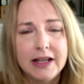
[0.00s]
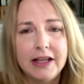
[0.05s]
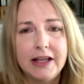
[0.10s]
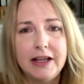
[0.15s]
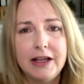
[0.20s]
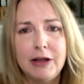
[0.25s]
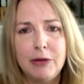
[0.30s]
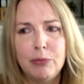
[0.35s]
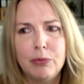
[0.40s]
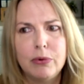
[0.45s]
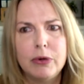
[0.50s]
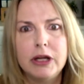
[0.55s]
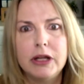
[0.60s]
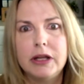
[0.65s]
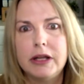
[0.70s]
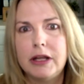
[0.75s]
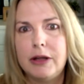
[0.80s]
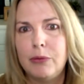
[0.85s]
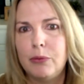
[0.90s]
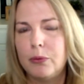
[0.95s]
He
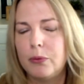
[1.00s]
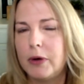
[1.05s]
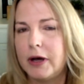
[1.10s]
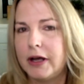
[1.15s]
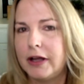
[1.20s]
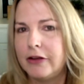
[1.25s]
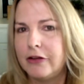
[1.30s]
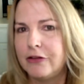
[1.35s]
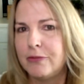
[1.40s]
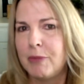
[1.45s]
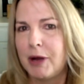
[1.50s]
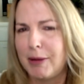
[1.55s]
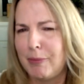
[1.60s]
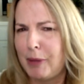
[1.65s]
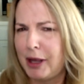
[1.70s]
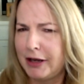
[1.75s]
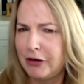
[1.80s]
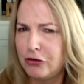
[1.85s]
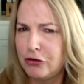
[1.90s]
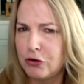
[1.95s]
really was my
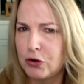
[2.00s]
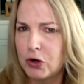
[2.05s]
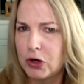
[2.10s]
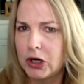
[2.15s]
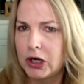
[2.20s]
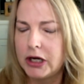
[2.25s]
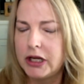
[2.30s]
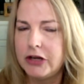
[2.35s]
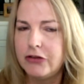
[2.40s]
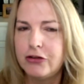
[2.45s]
mentor.